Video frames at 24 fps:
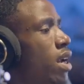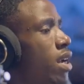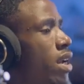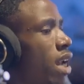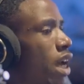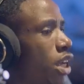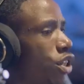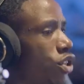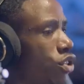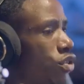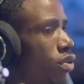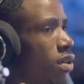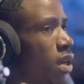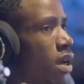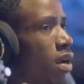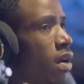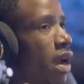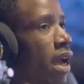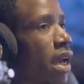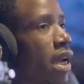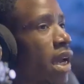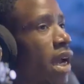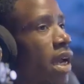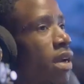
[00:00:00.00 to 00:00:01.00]
Natural now,
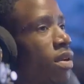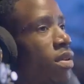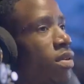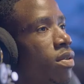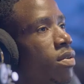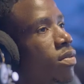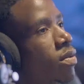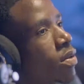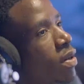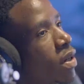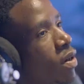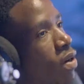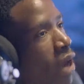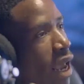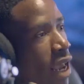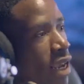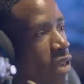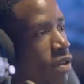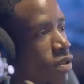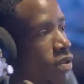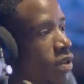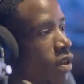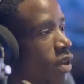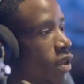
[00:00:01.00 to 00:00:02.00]
I can get
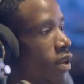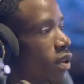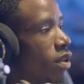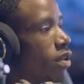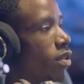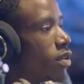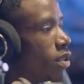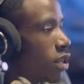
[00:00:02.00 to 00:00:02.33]
into the